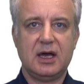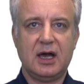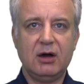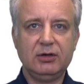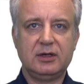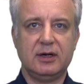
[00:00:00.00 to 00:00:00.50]

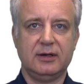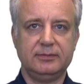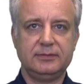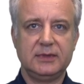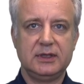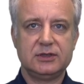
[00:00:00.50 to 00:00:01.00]
outcome.
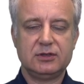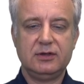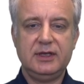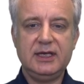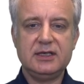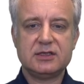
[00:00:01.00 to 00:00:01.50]
So
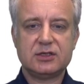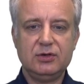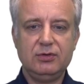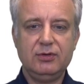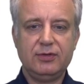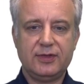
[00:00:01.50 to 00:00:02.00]
these
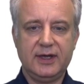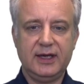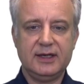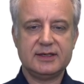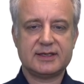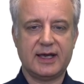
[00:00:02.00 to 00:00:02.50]
two
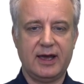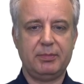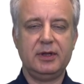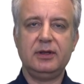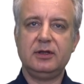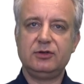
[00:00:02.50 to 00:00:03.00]
things
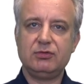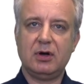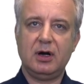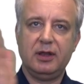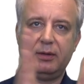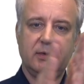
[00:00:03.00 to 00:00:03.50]
happen, the two
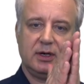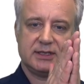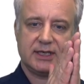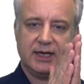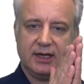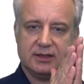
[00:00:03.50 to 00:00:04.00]

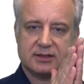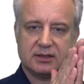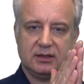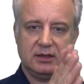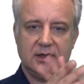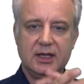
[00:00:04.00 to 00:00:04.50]
Hadamards
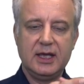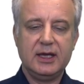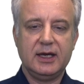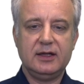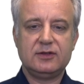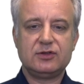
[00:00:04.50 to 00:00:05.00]
cancel,
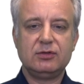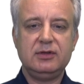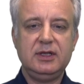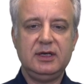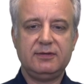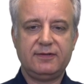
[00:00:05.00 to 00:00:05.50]
and so
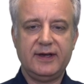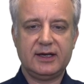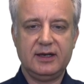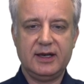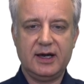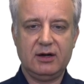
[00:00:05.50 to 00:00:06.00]
the
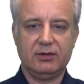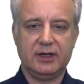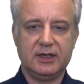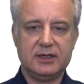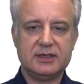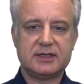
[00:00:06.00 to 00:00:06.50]
effect now
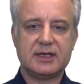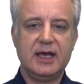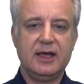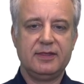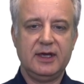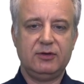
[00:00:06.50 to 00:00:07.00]
is
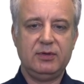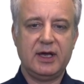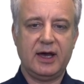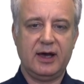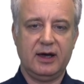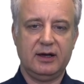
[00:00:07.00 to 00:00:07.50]
that we
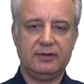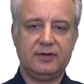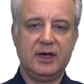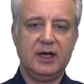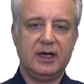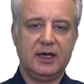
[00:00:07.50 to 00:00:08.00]
have
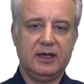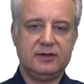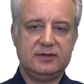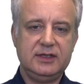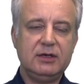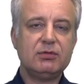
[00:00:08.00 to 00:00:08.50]
a
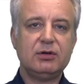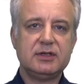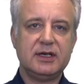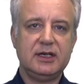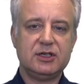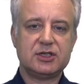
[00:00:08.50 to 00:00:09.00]
Z
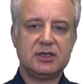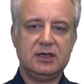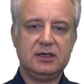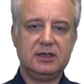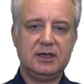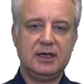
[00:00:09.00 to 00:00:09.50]

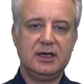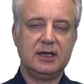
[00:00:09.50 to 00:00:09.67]
rotation,